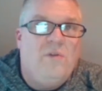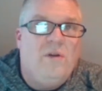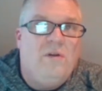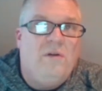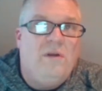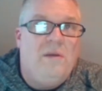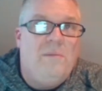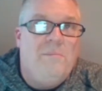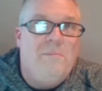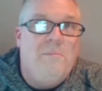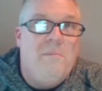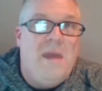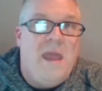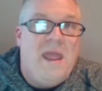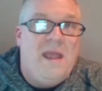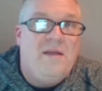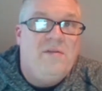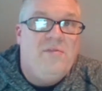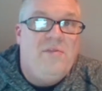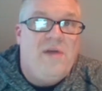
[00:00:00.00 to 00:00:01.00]
really
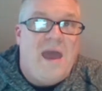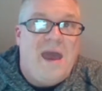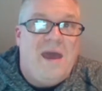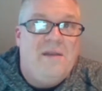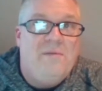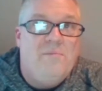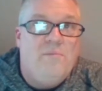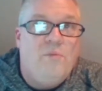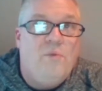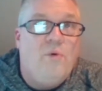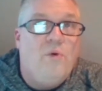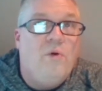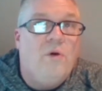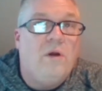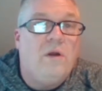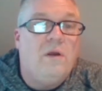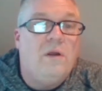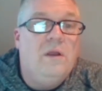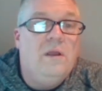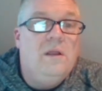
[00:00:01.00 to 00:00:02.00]
make that more